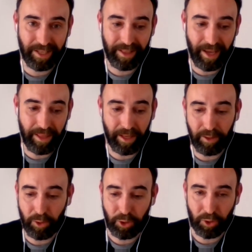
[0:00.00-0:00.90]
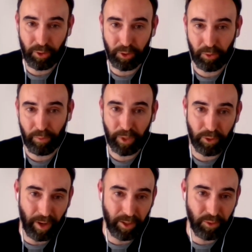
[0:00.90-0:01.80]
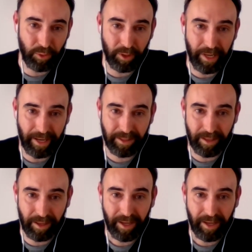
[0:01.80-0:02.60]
and I'm not sure should we try to connect